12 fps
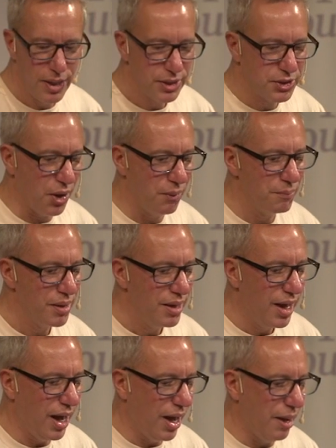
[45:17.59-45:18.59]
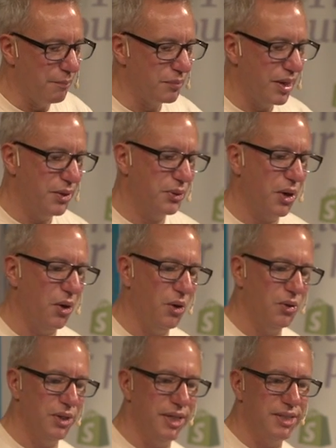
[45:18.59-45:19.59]
So you got
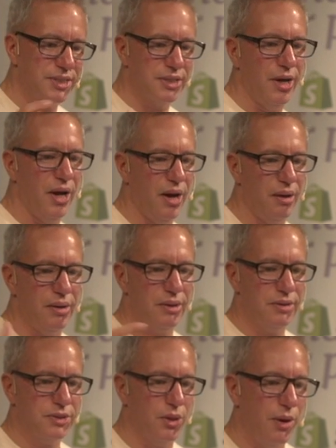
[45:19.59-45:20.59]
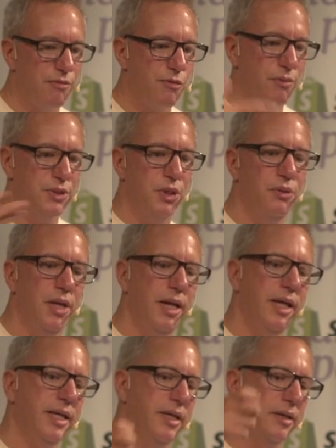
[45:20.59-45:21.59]
all these, so everything was
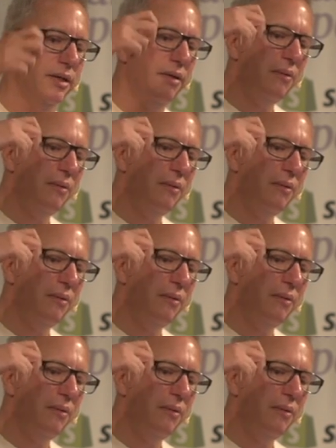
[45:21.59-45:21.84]
unique, and